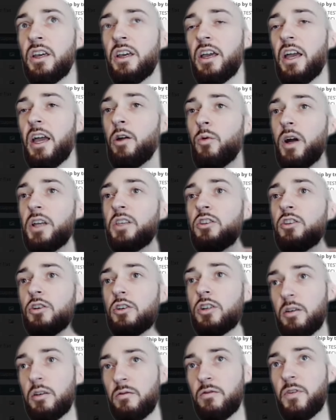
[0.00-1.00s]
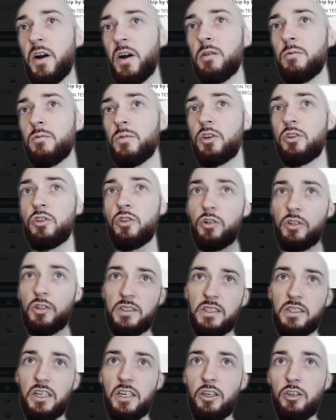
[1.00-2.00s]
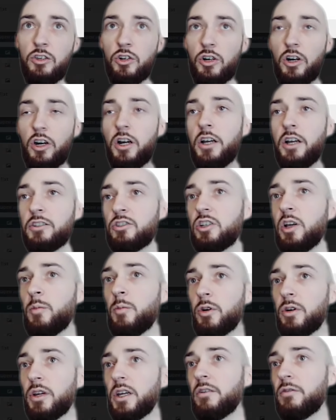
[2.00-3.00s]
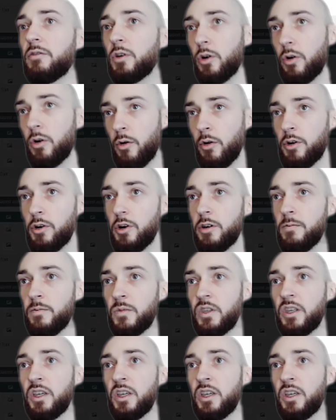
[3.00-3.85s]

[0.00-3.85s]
And when you confirm, you'll see your summary of your order.